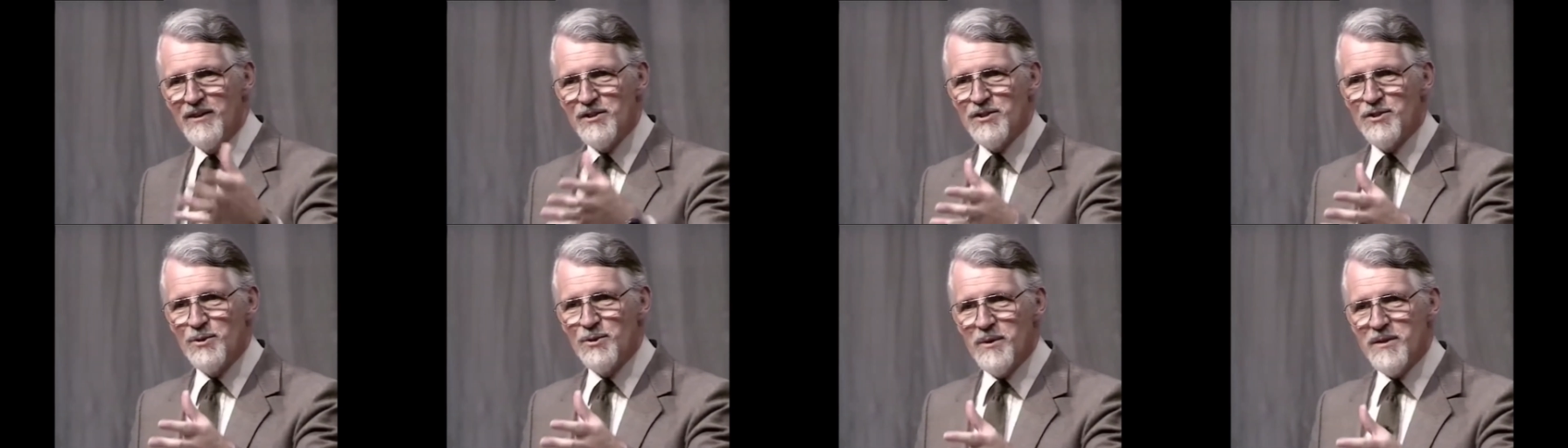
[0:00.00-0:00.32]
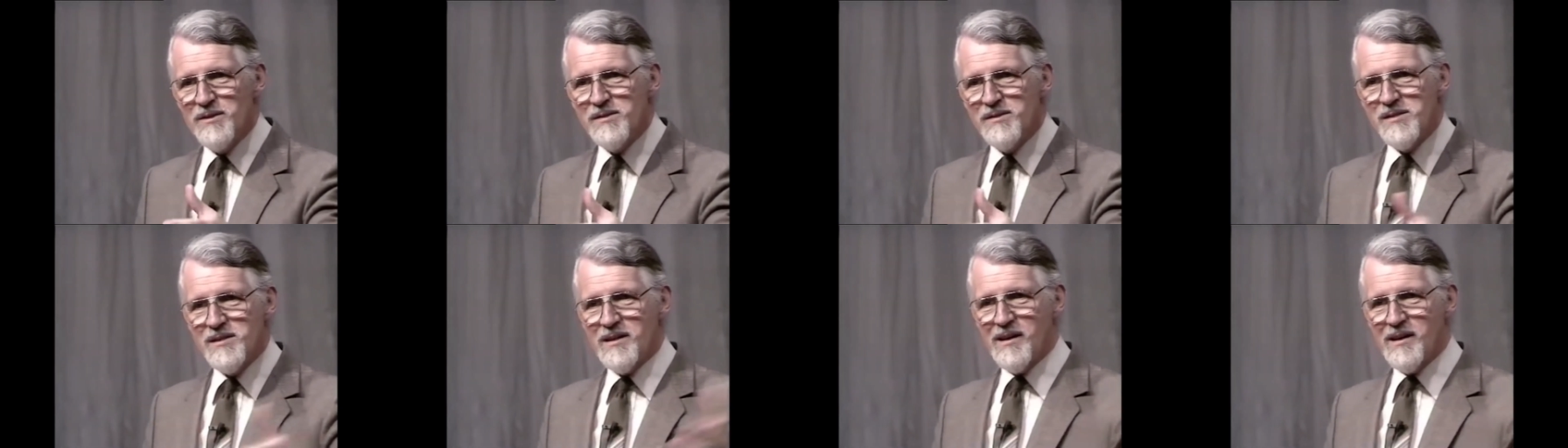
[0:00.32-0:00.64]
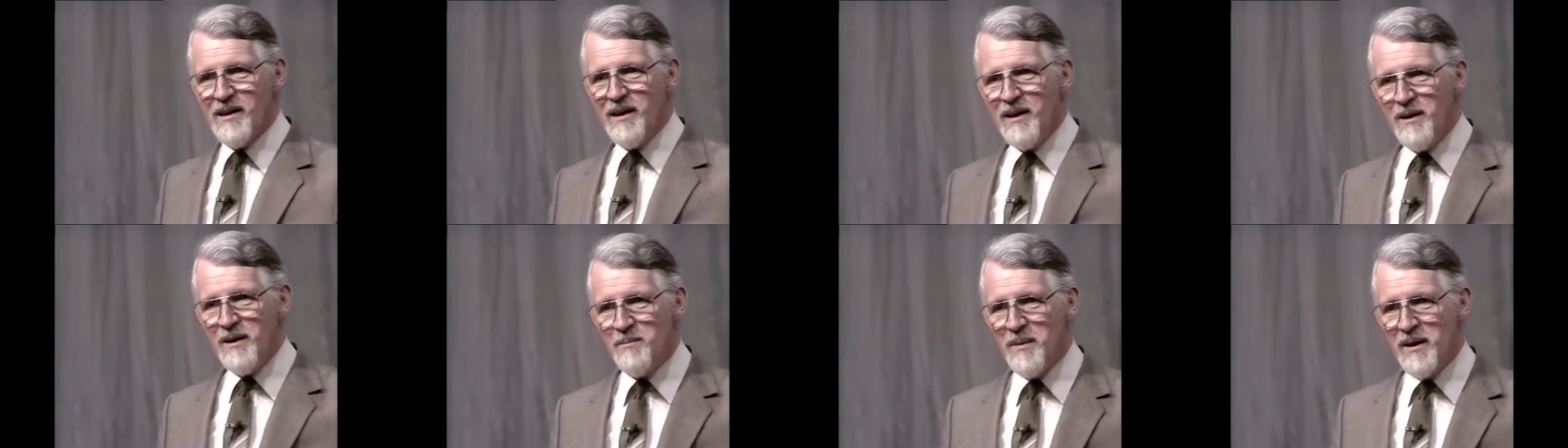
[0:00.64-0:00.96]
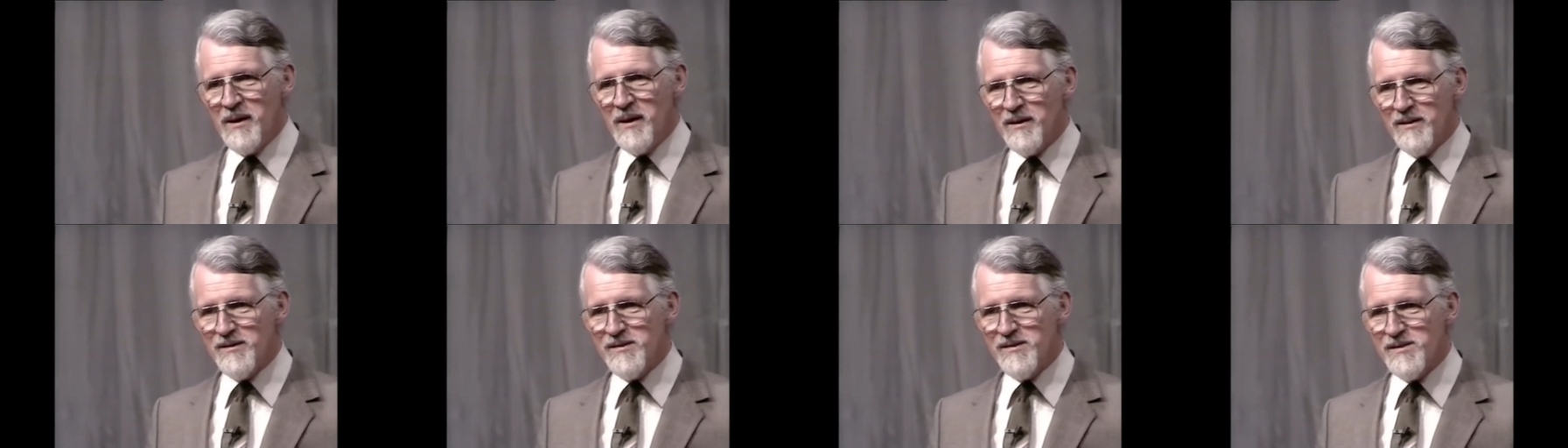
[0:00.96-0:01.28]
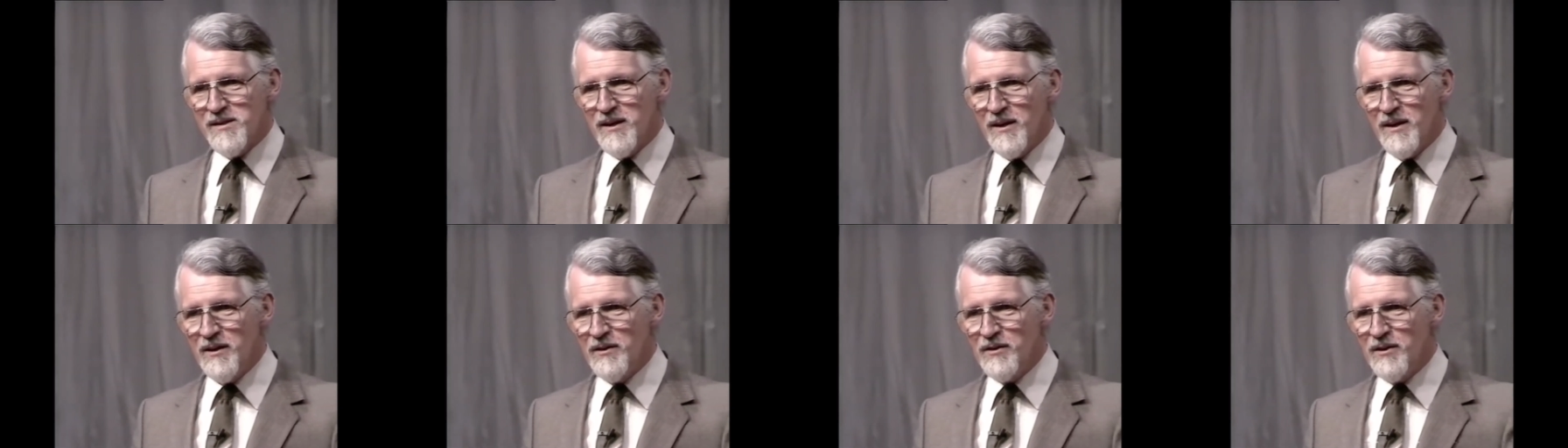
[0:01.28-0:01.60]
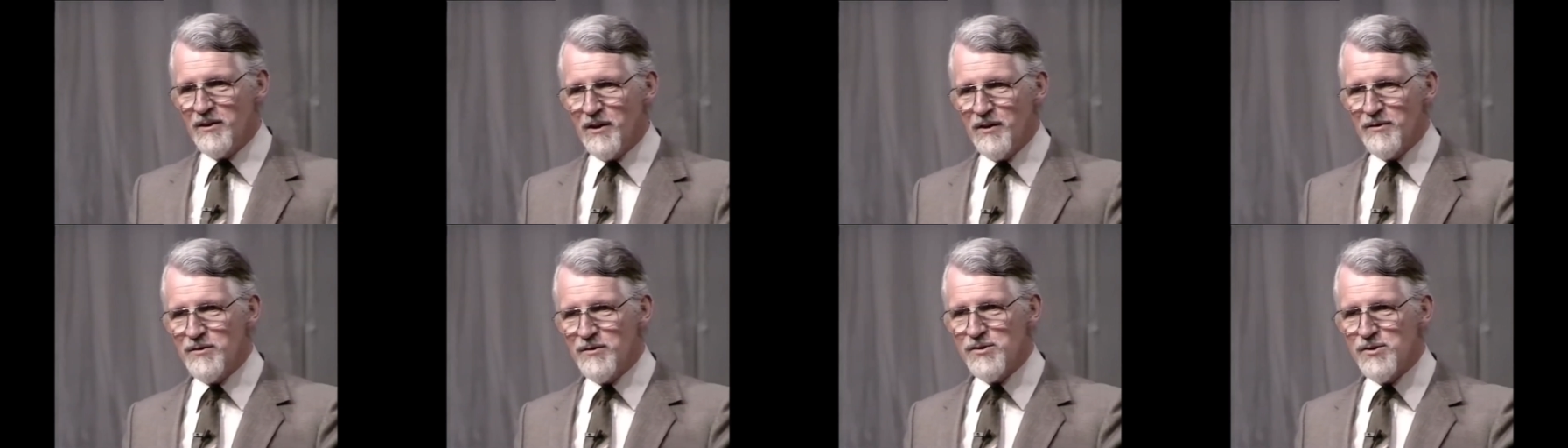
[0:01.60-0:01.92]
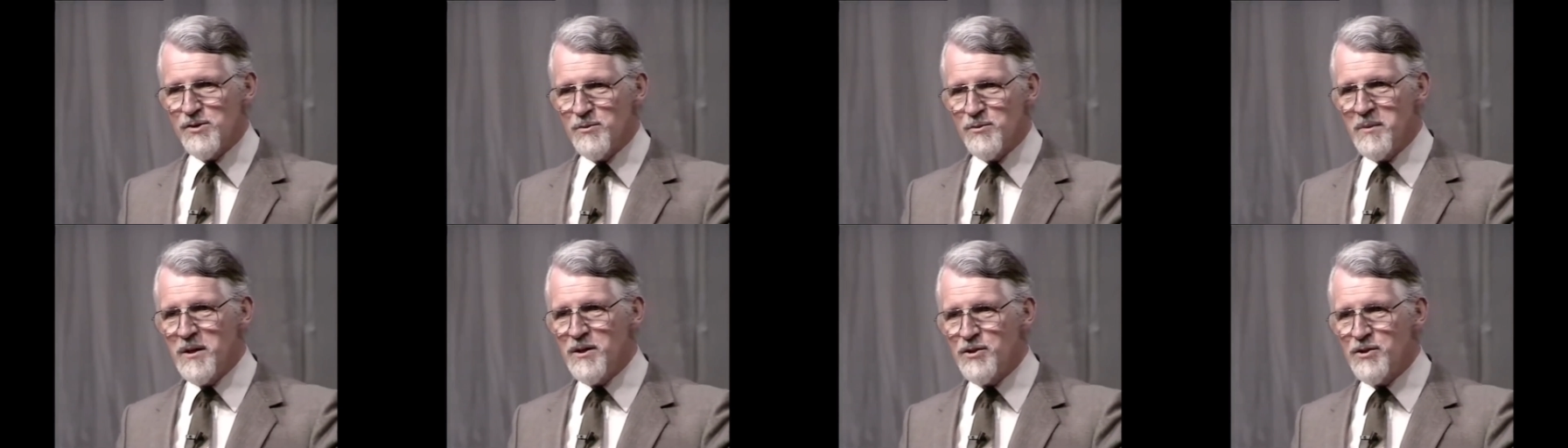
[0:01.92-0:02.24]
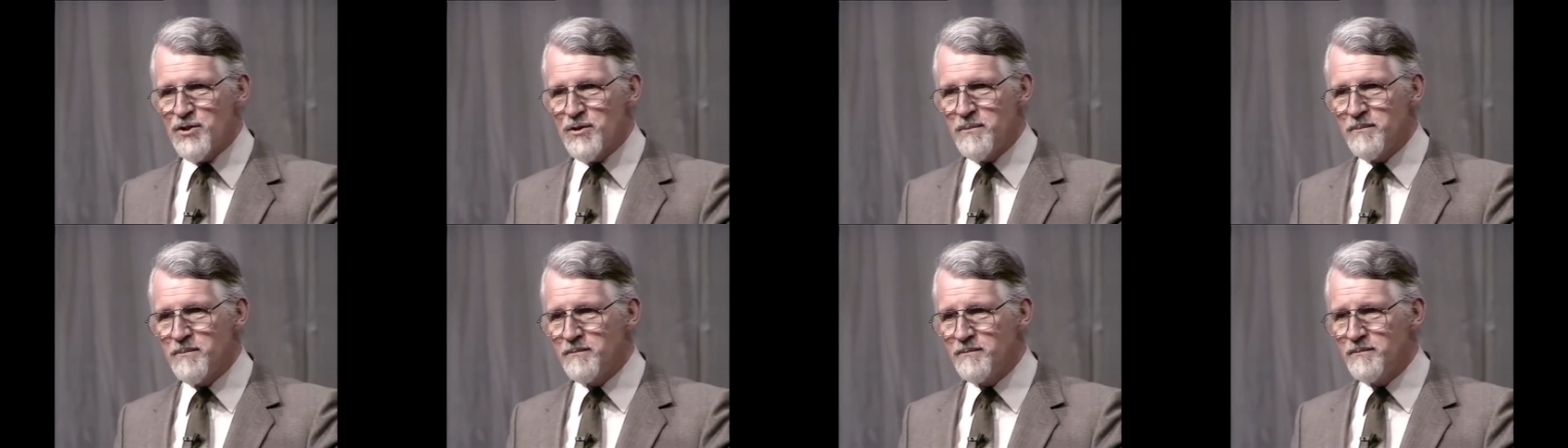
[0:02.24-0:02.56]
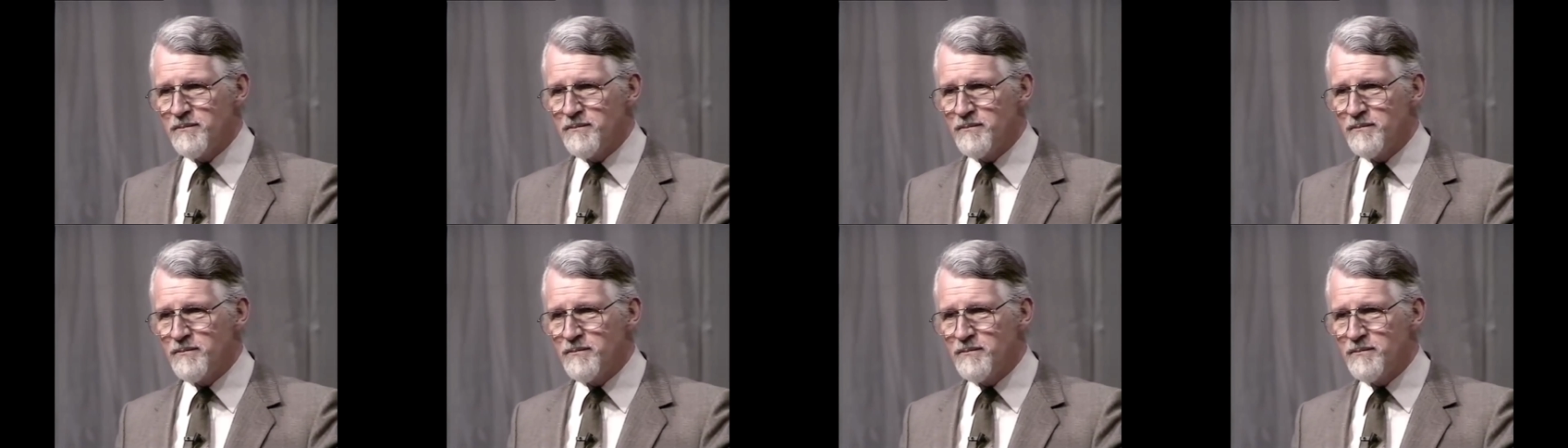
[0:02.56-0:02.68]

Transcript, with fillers: to its climax and consummation.